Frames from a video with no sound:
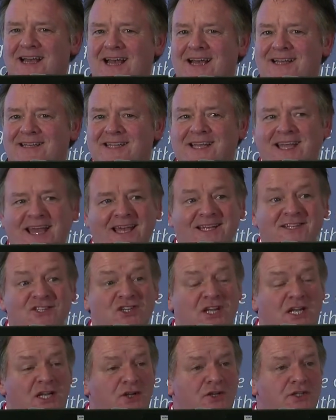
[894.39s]
and again
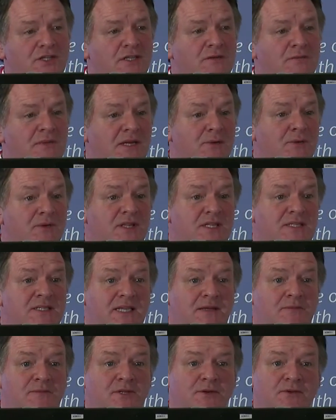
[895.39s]
she looked at me with the
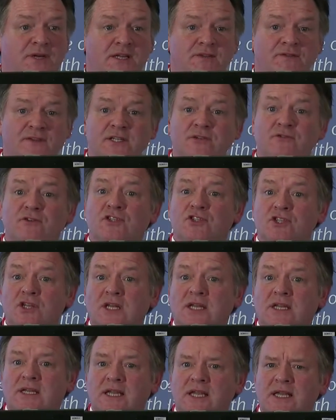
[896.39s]
same degree of
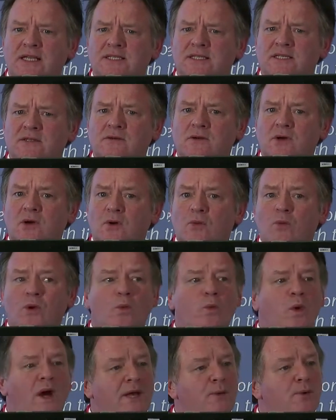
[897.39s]
incredulity as to, well,
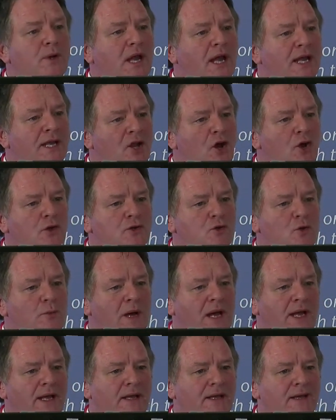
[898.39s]
why would I not go
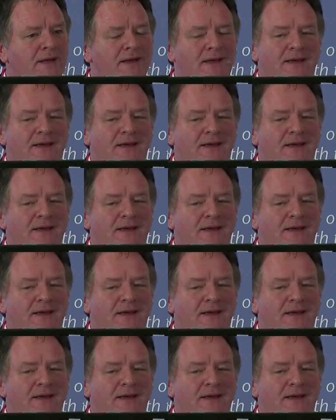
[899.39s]
back?